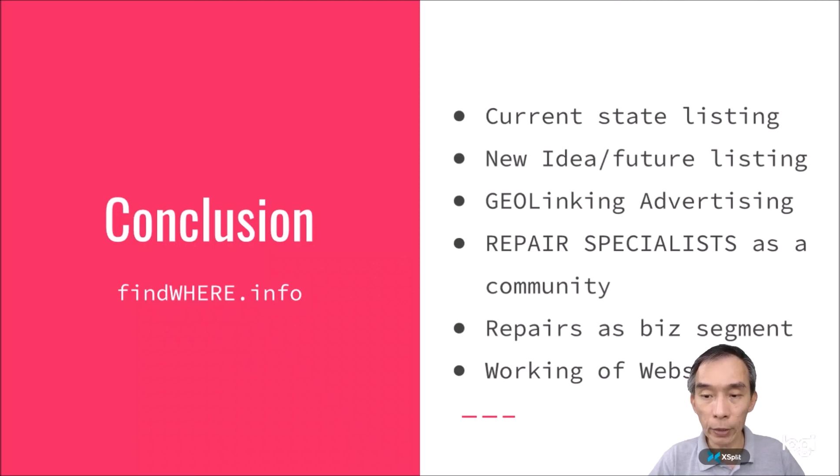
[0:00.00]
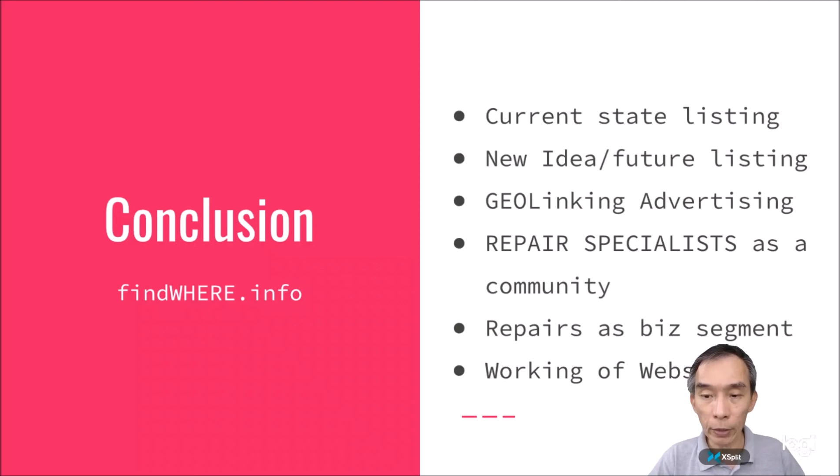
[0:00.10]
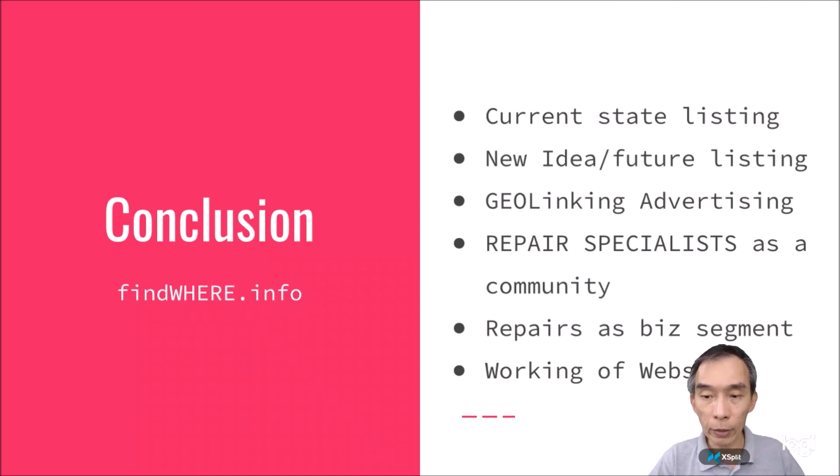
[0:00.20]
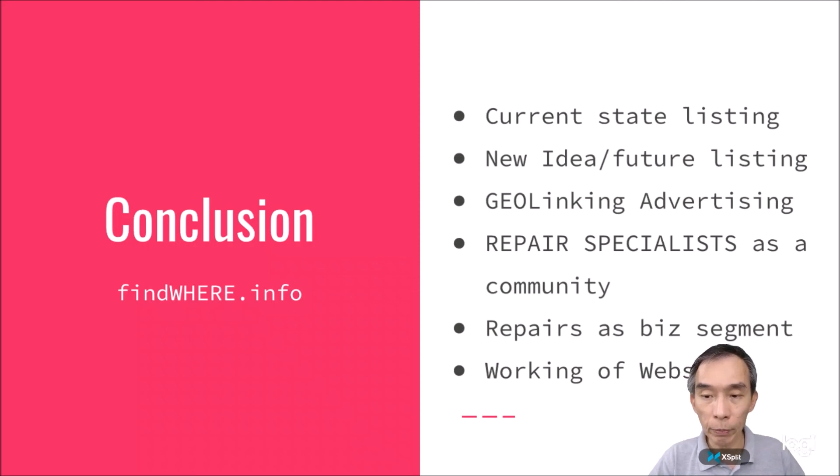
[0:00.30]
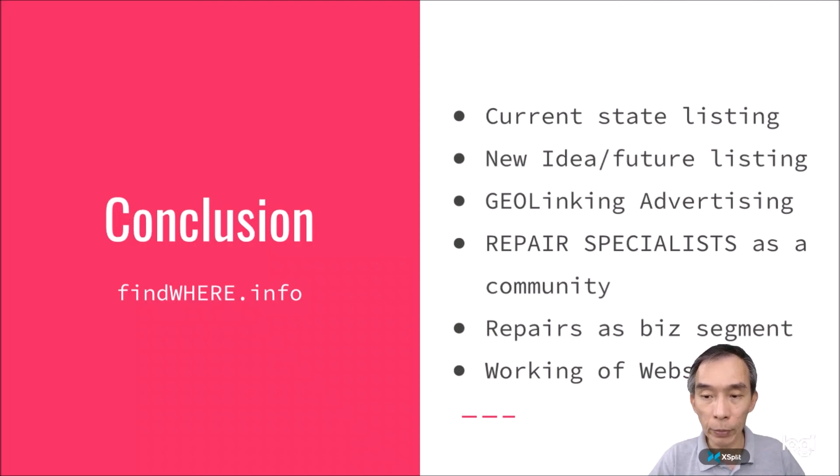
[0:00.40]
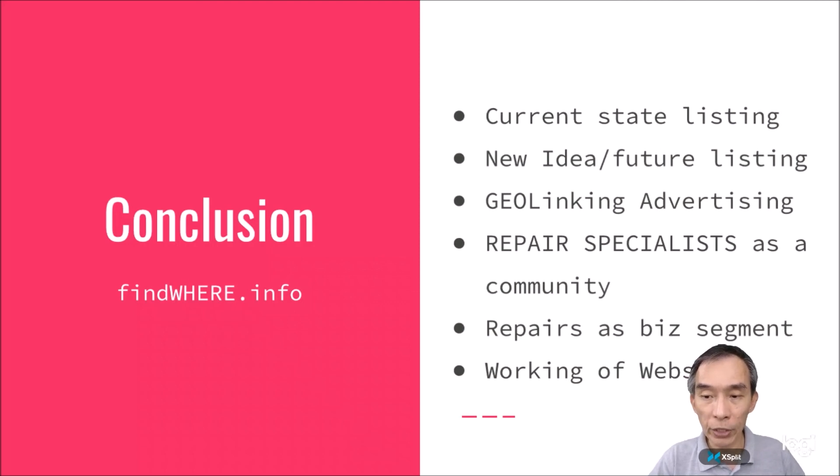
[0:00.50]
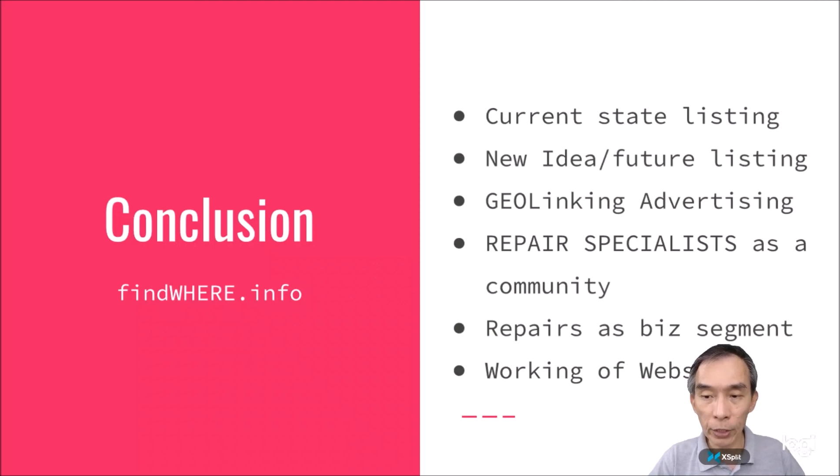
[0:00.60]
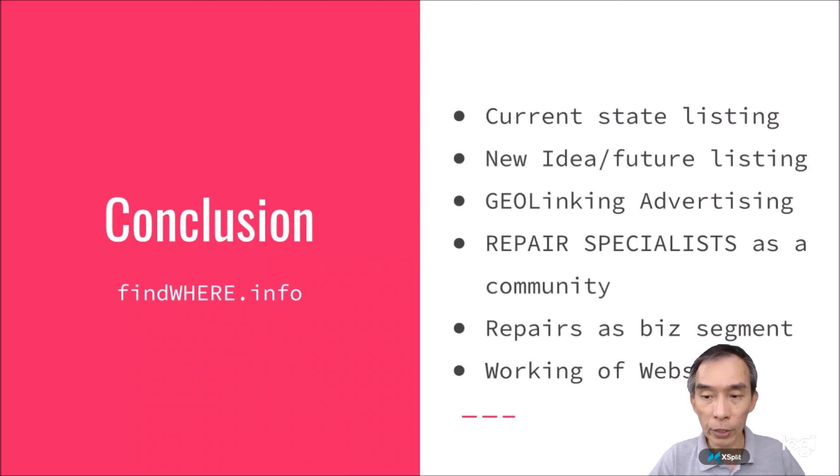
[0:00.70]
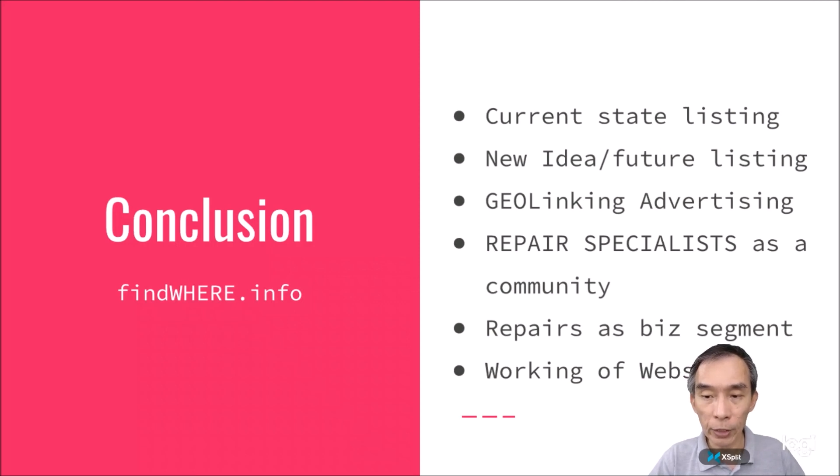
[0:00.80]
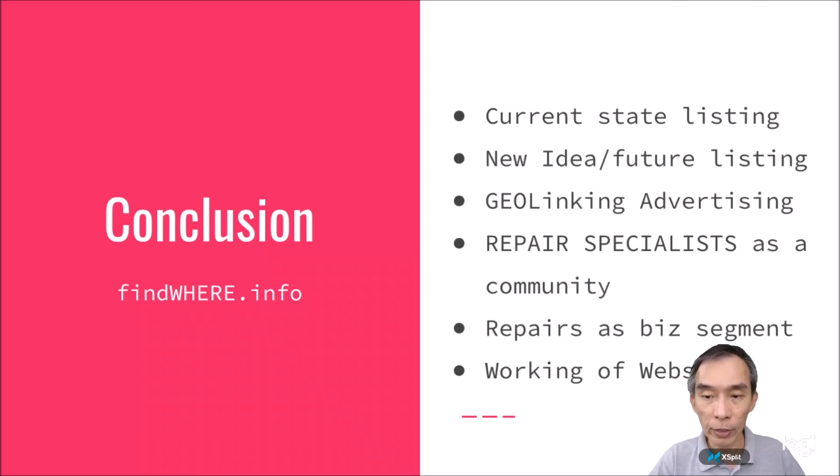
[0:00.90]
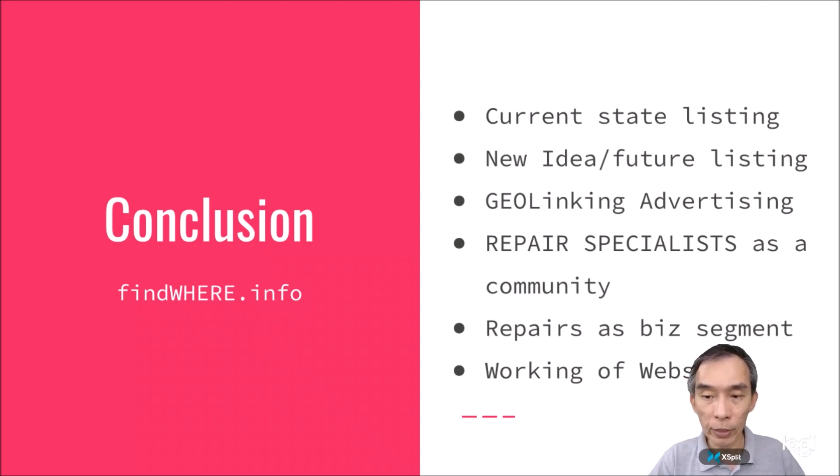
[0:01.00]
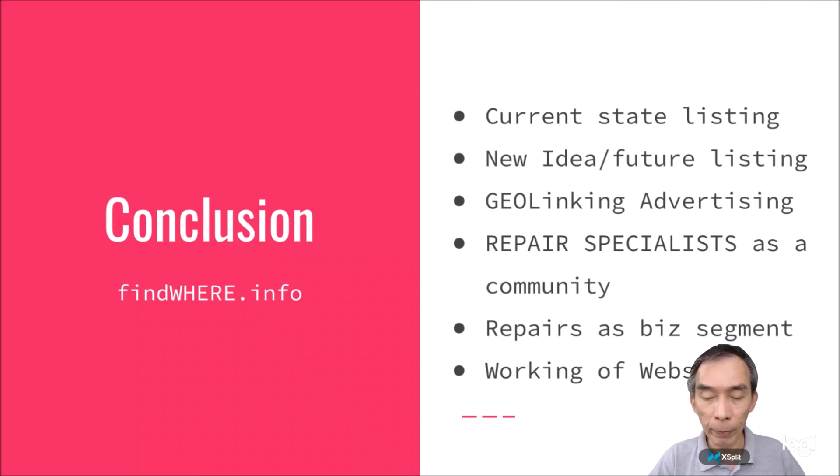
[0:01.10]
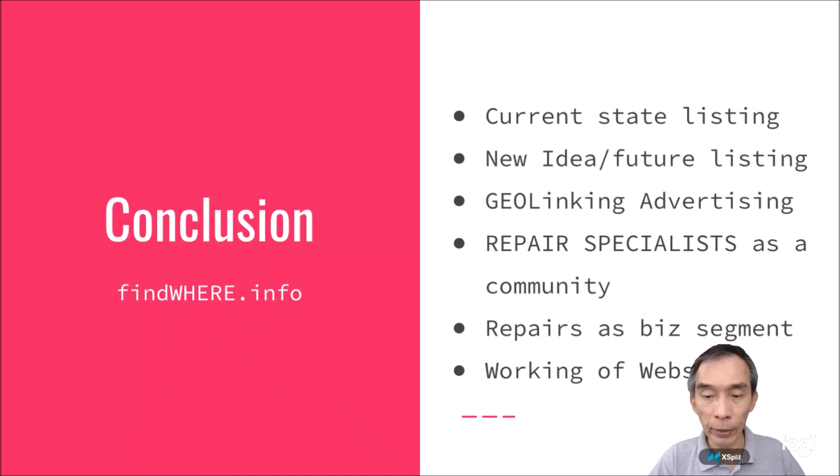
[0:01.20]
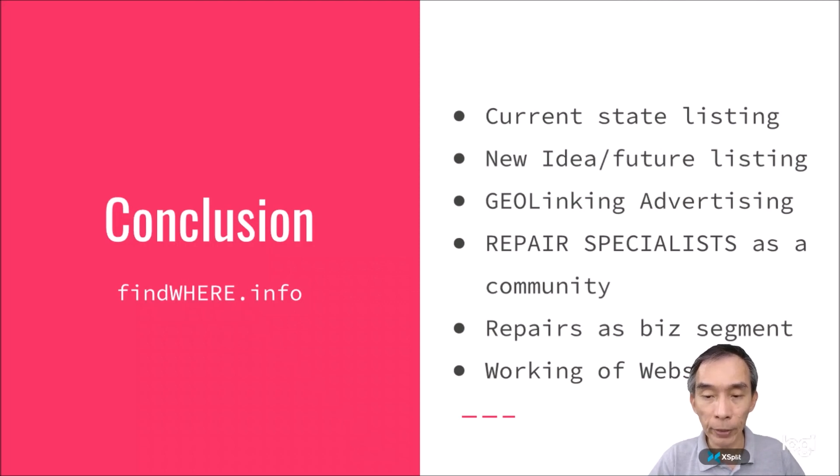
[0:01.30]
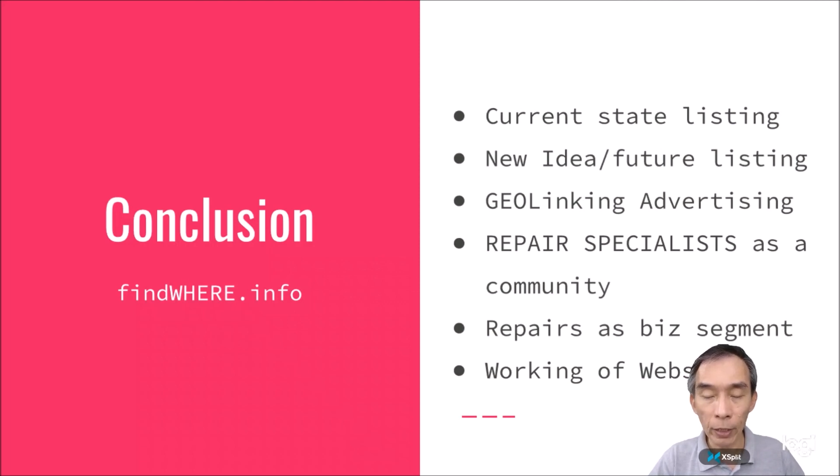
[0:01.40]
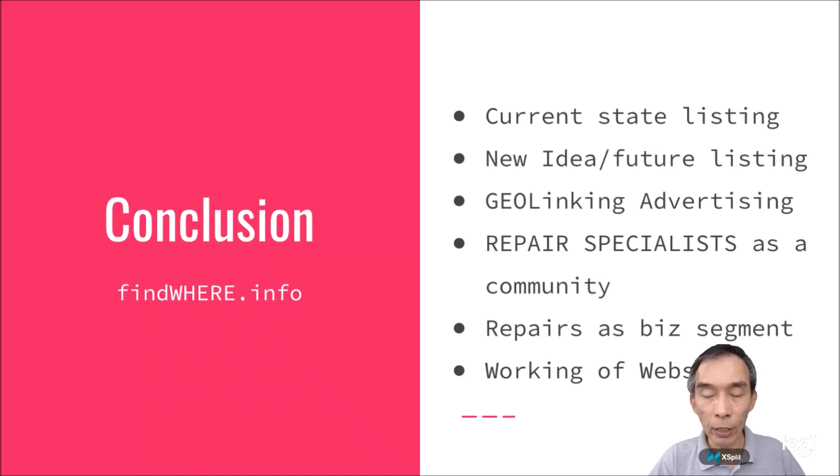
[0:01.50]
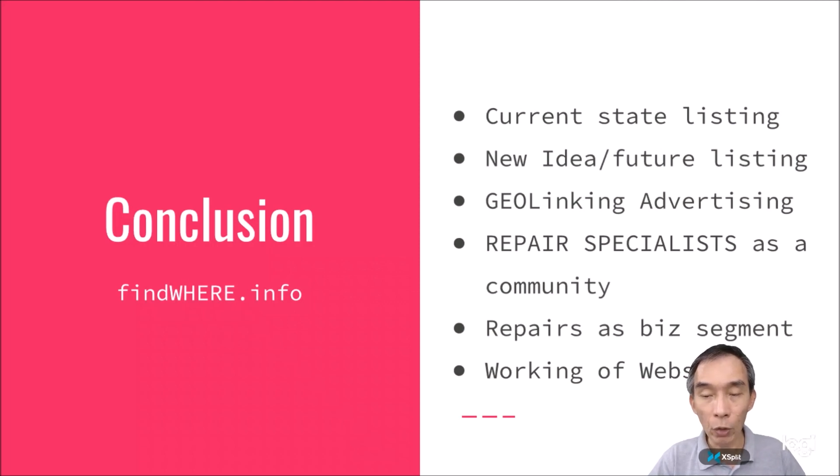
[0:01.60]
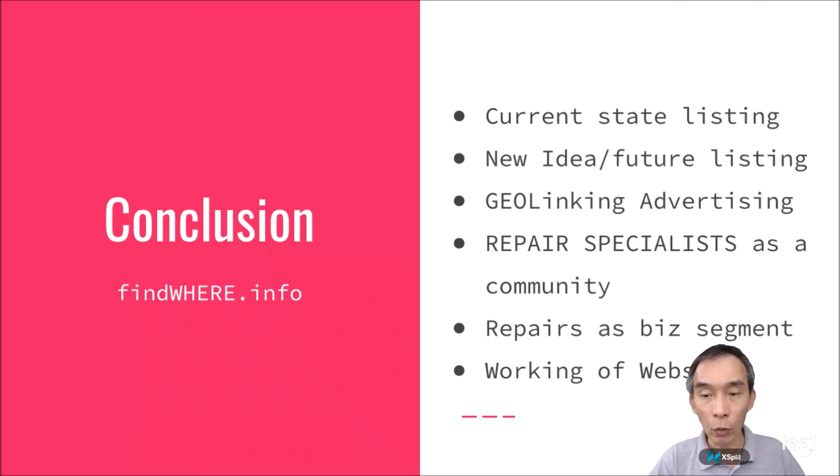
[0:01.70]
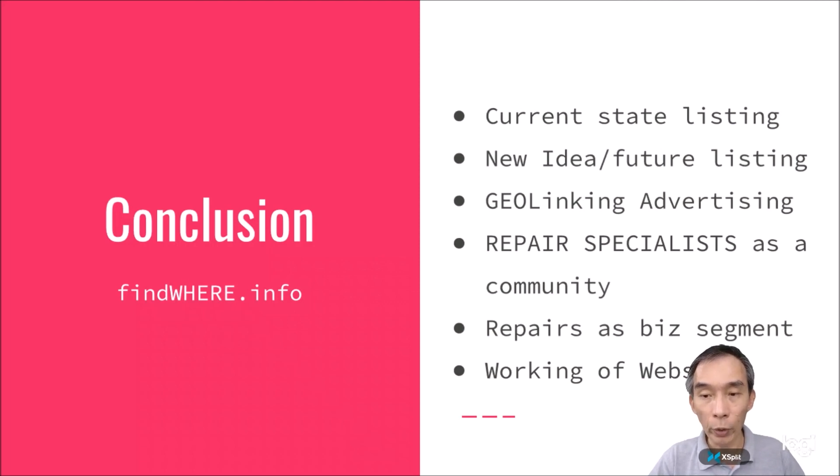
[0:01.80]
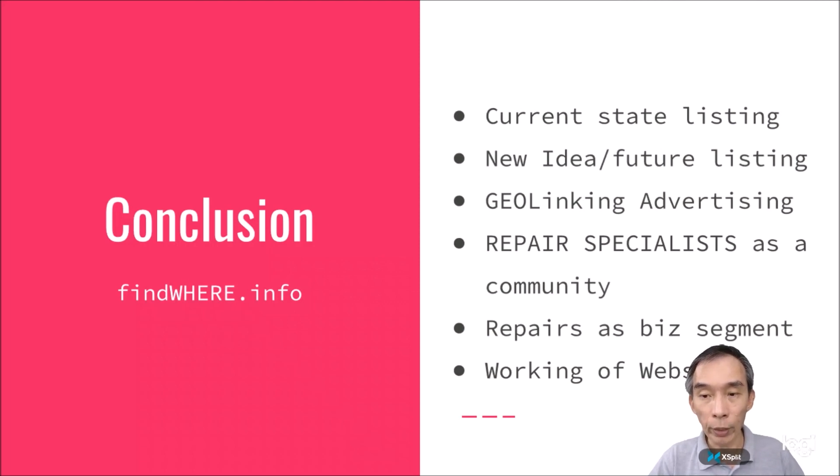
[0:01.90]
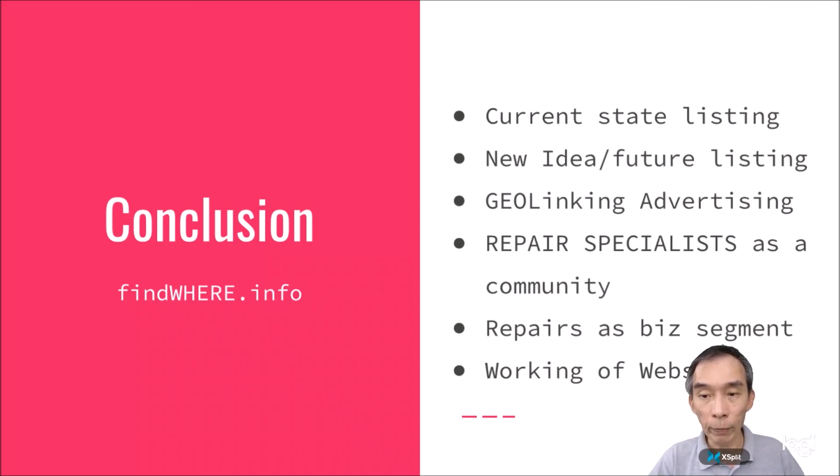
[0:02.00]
business segment where